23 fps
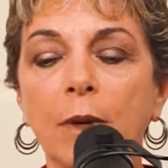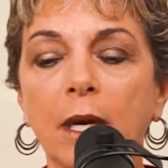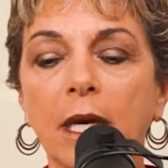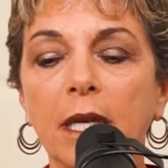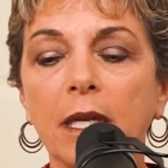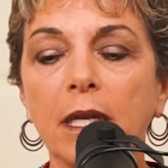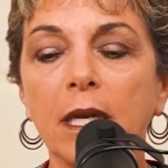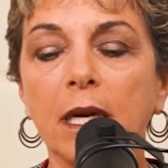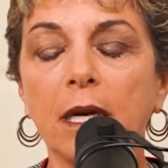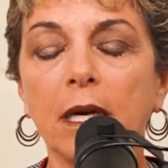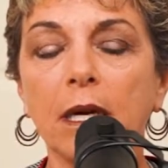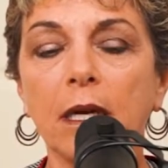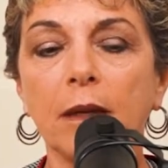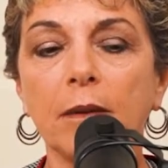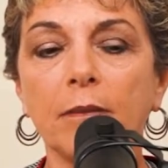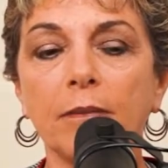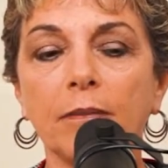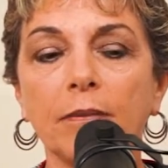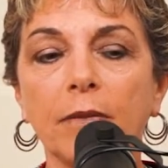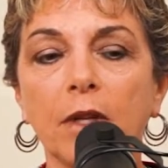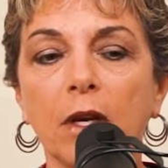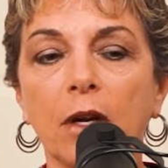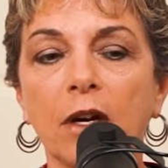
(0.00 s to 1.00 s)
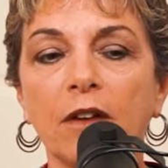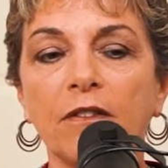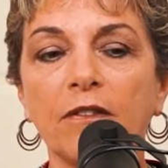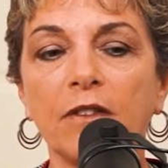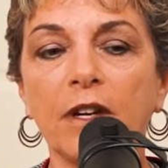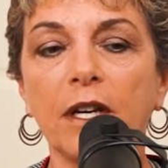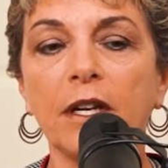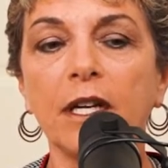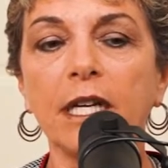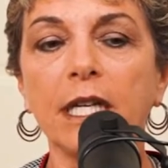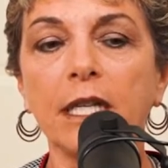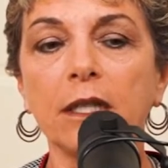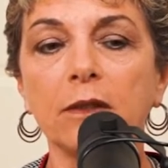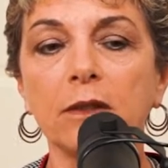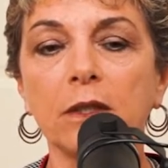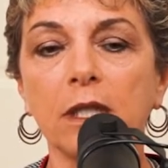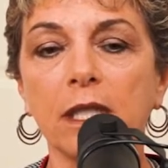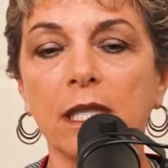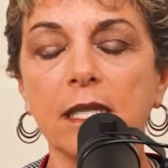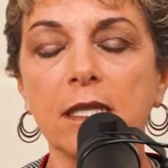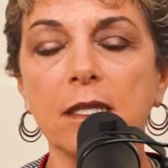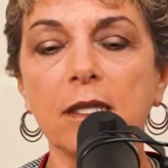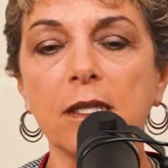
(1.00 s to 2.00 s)
But our very
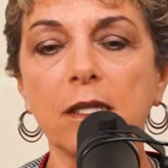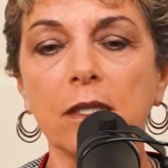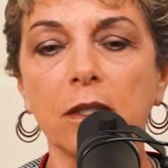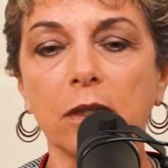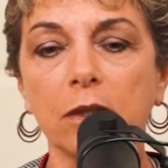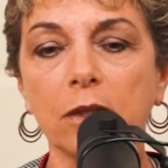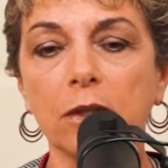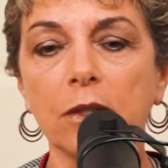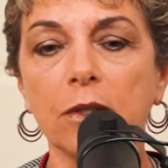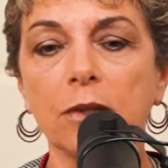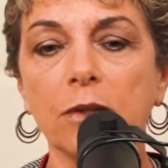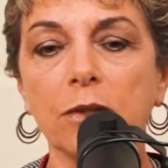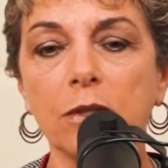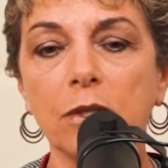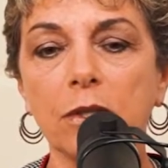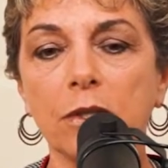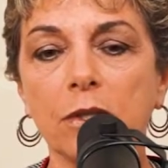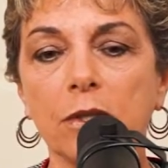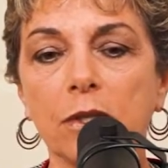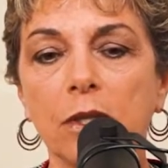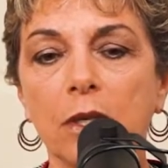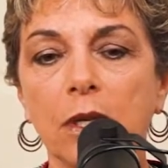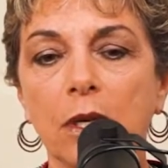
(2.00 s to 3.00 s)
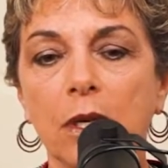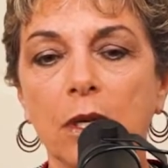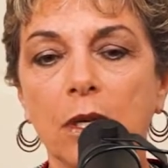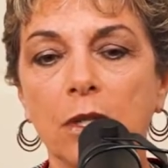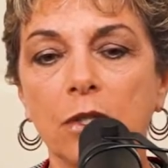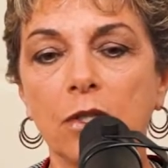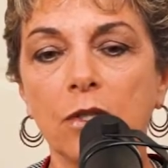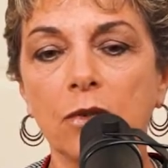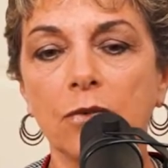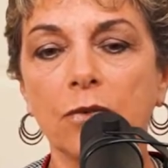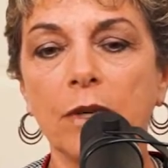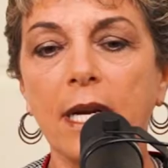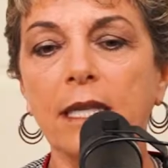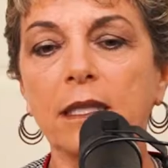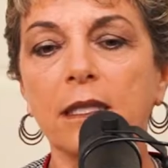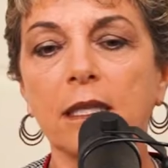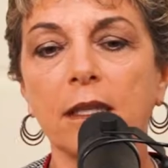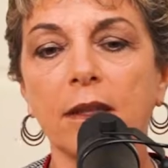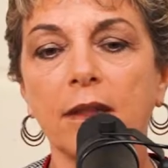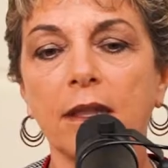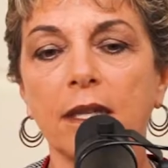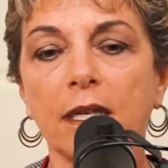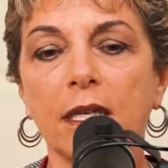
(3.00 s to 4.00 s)
own Liz DeLuce
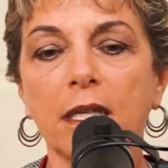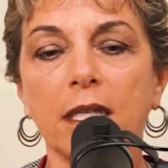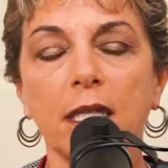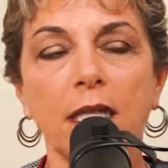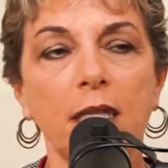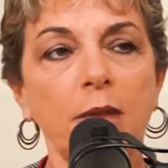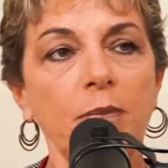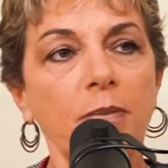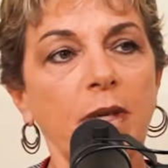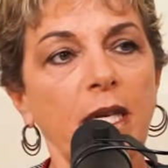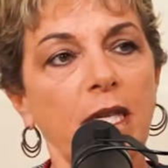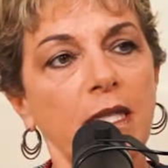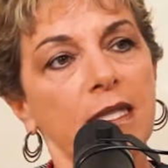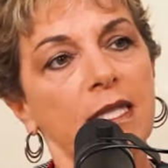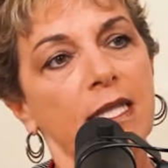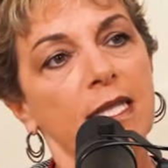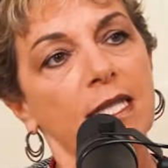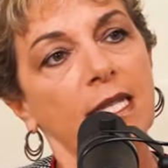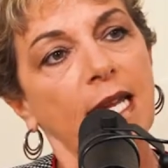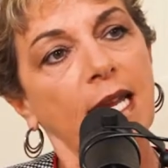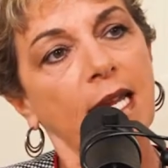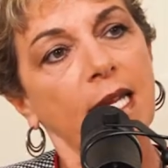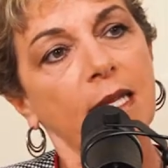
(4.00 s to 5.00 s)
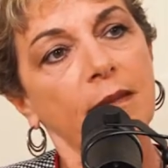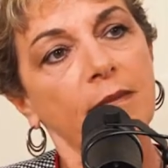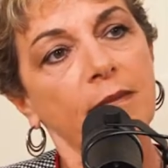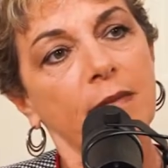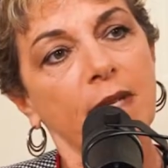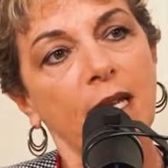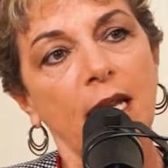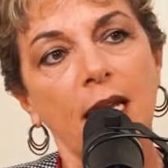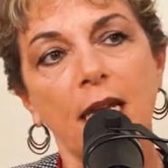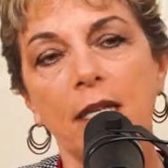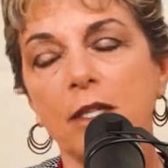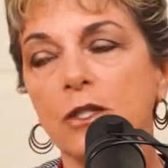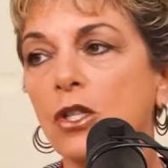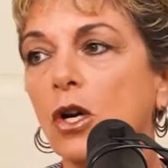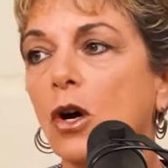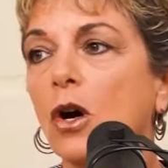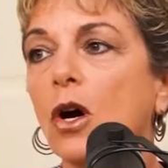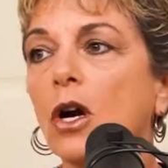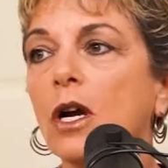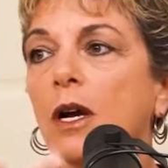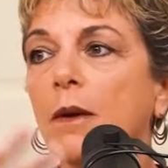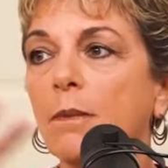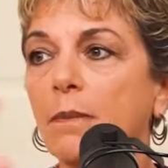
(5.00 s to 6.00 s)
directed THON at Penn State, and
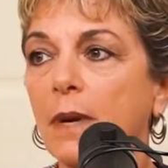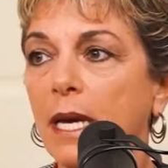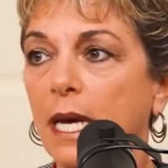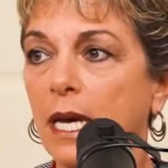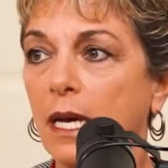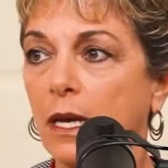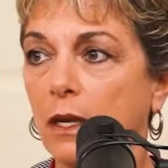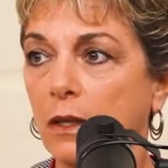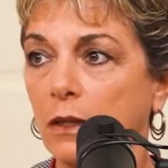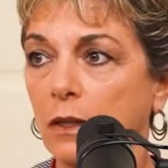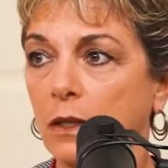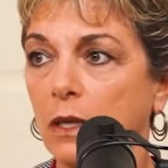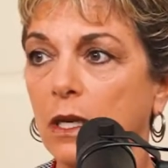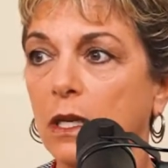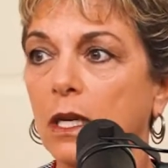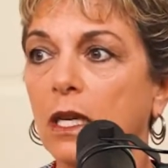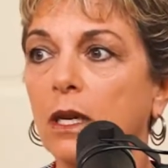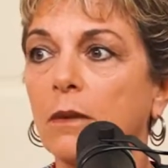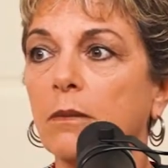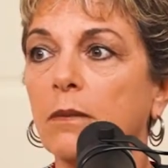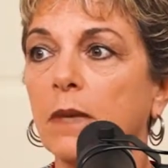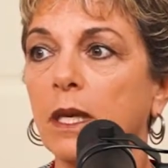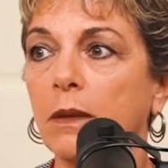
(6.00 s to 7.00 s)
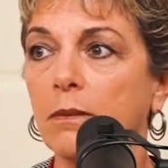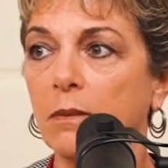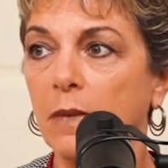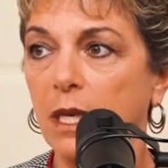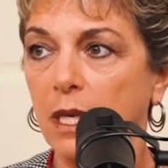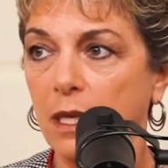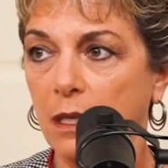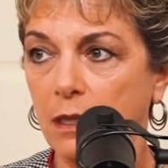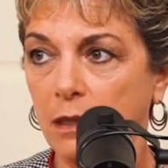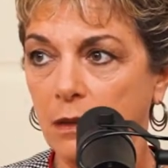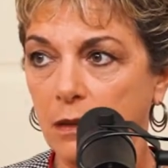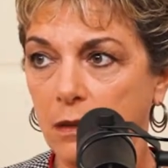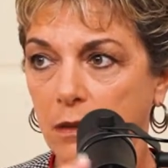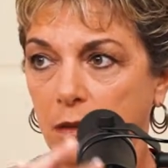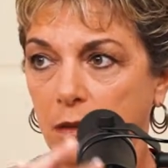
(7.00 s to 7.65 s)
talk about a commitment.